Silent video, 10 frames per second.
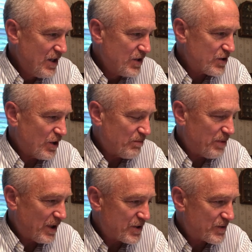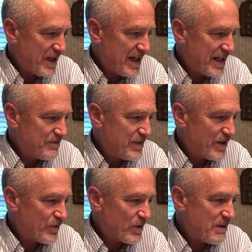So Paul is writing,
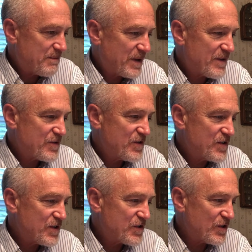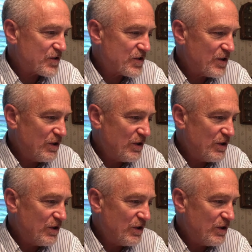"Therefore, my brothers and sisters,